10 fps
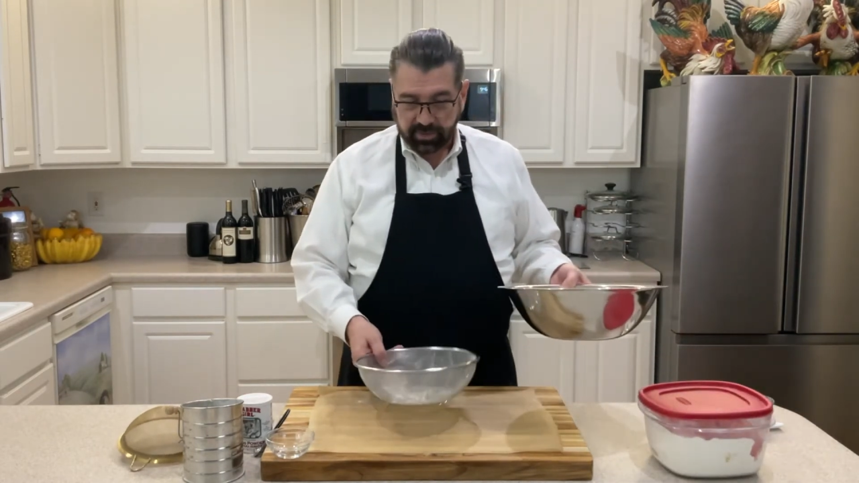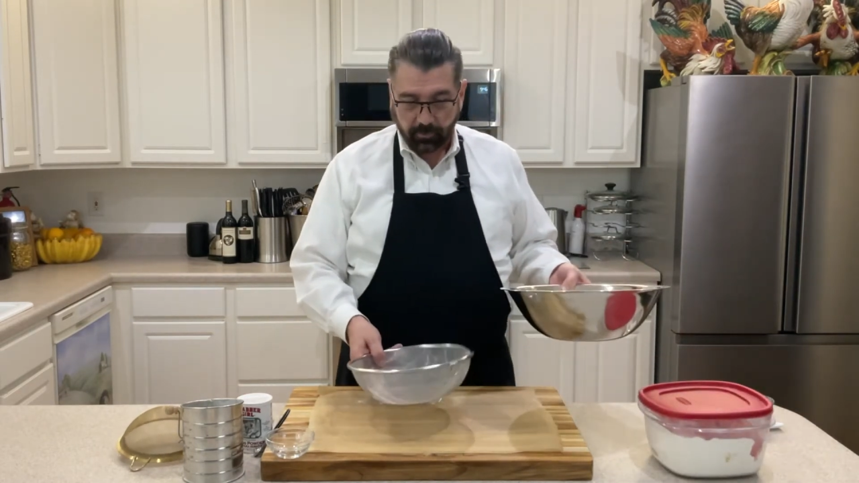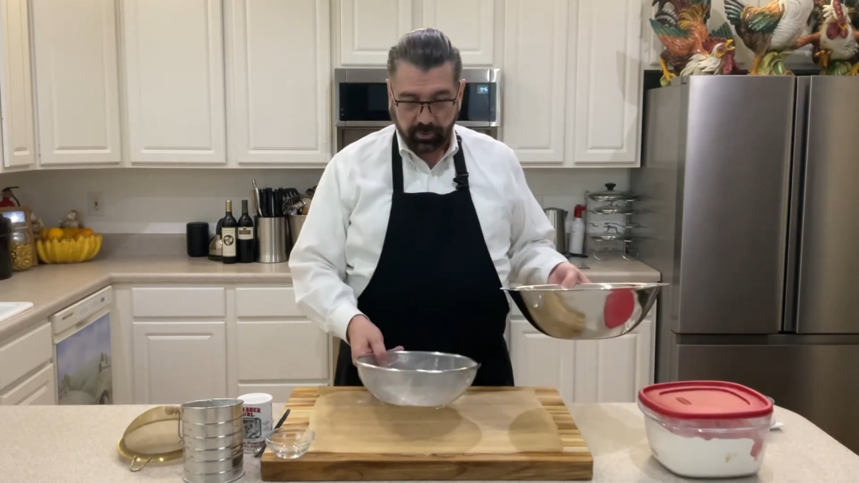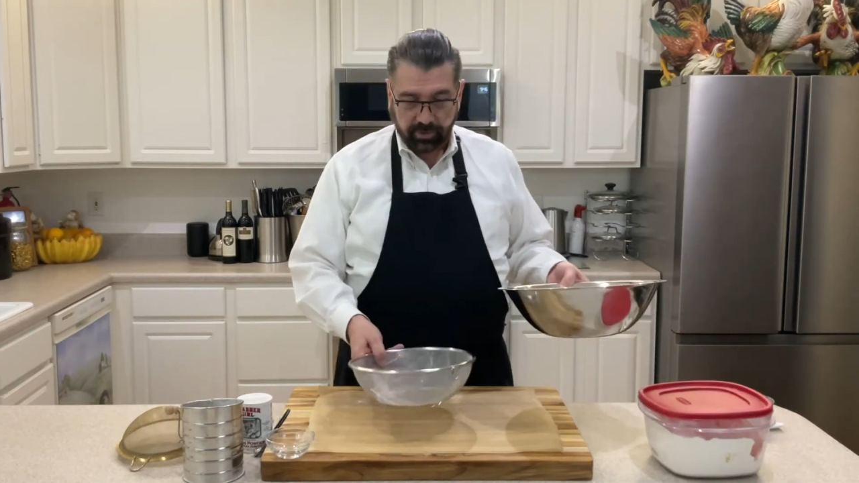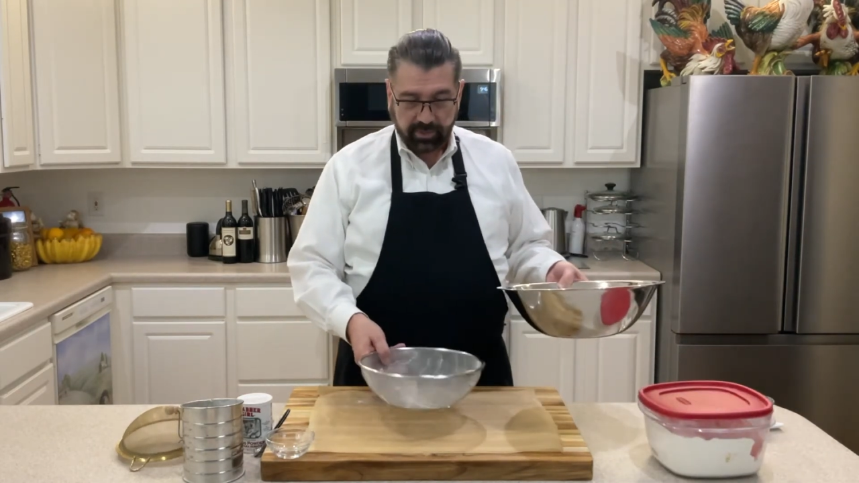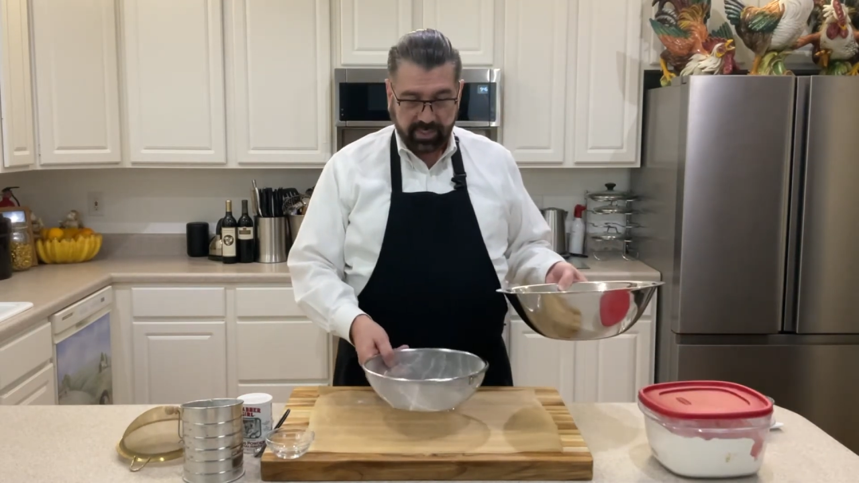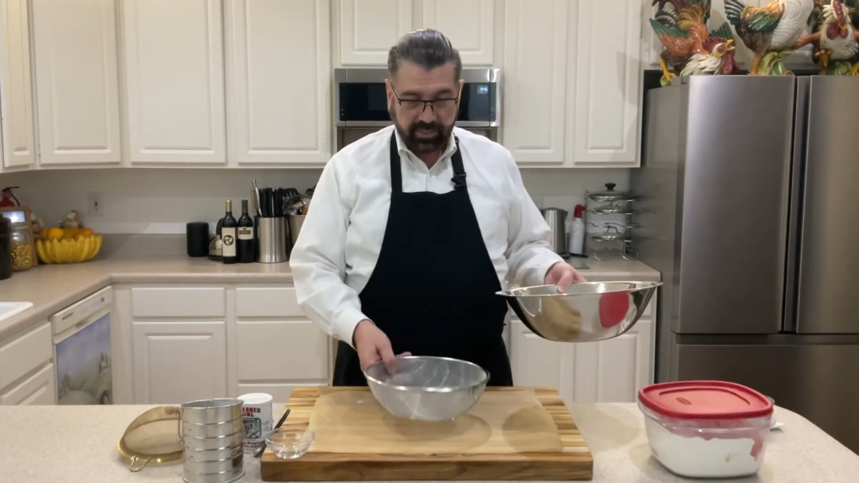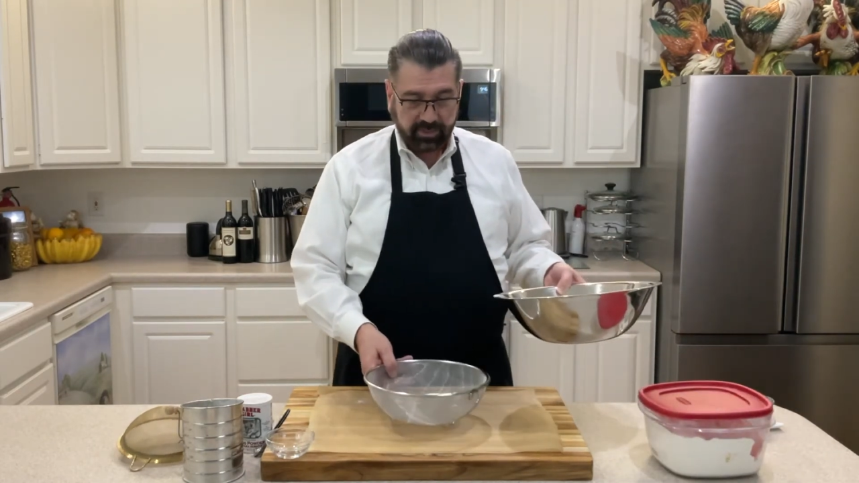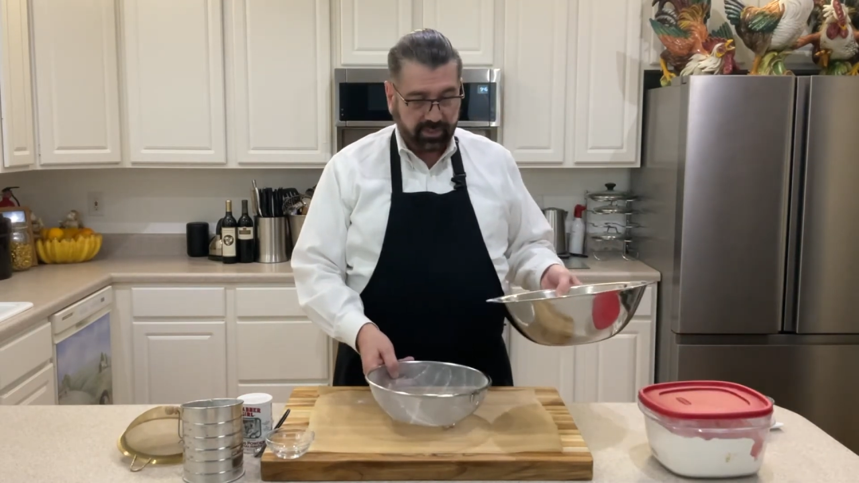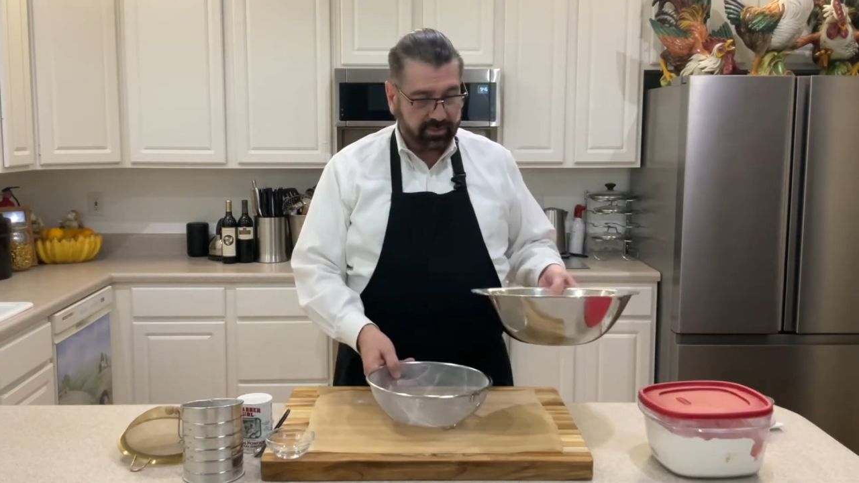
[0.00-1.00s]
And we're going to
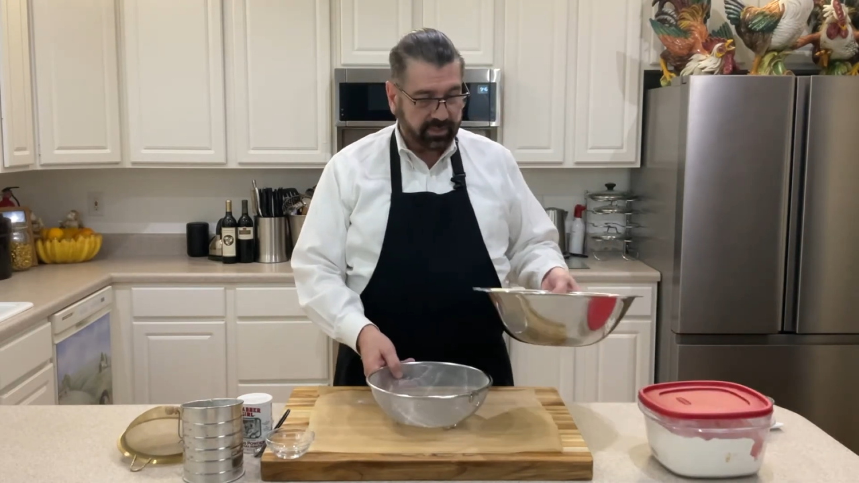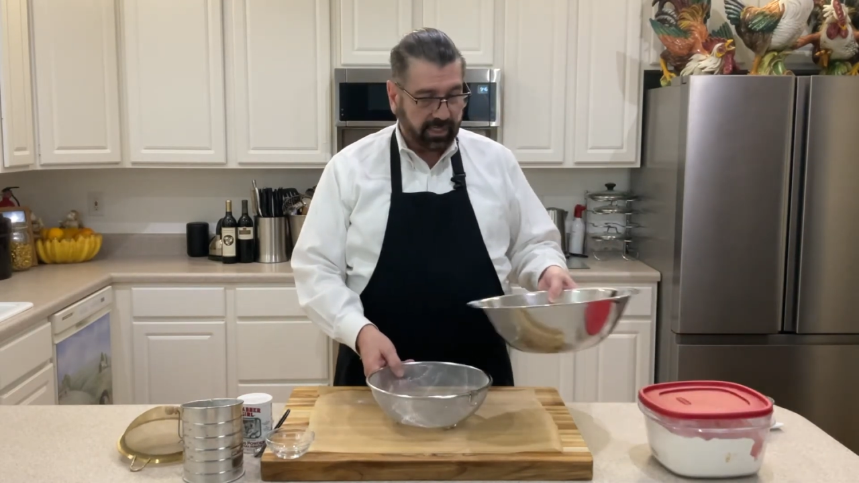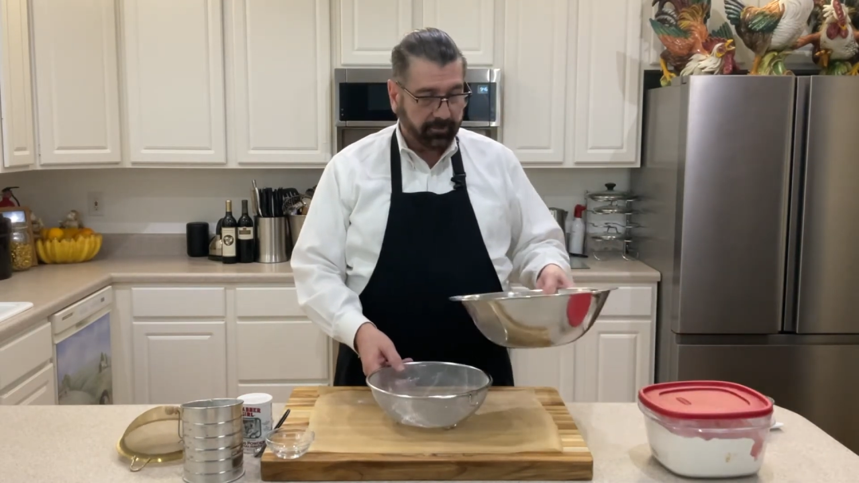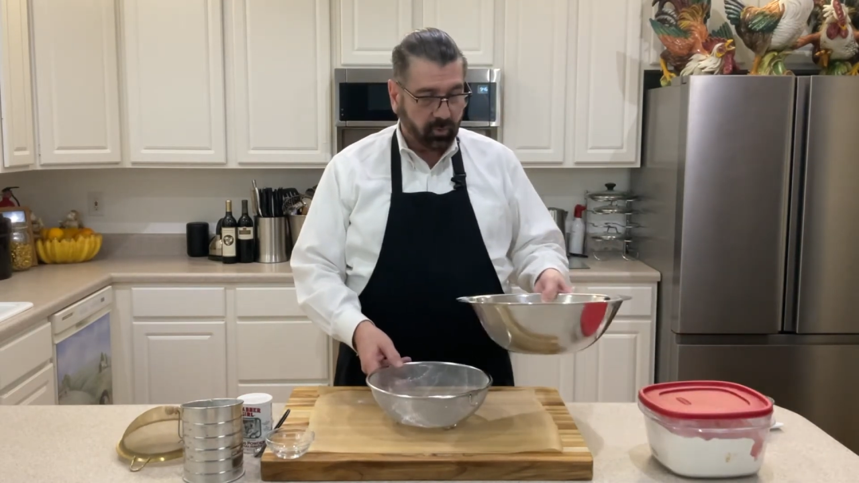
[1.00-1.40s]
take this and I'm